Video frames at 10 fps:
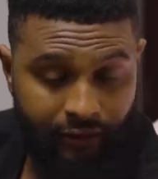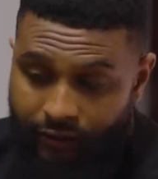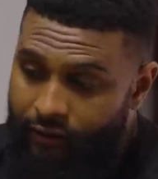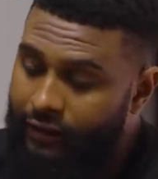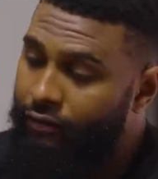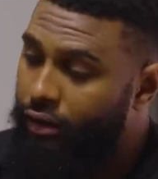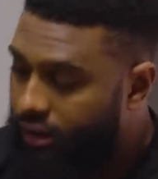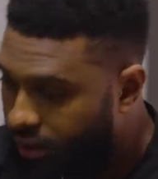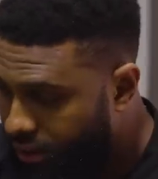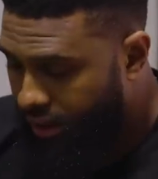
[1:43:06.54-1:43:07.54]
And look, I've not
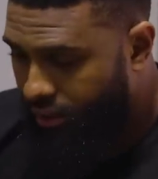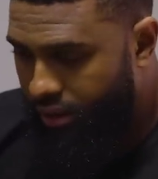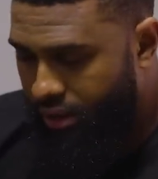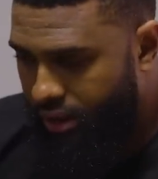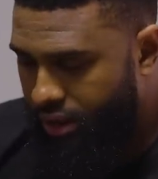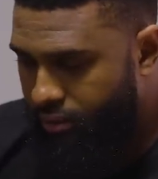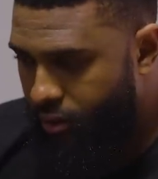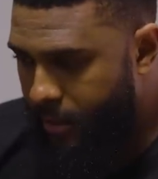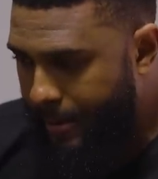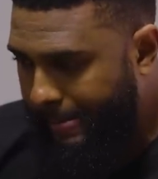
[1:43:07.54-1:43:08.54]
told anyone this,
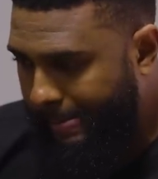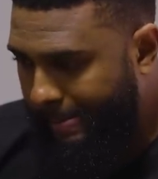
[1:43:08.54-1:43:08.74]
but